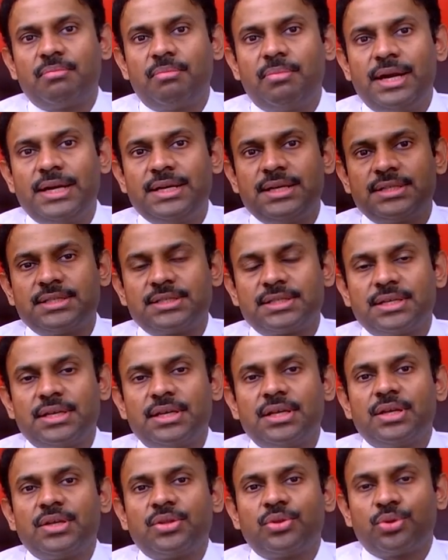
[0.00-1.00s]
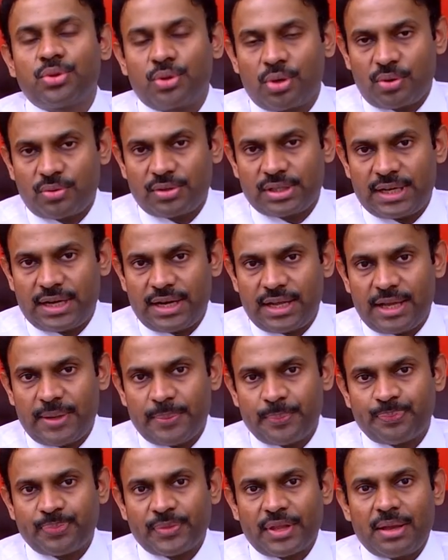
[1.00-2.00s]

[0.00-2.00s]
belts throughout the day.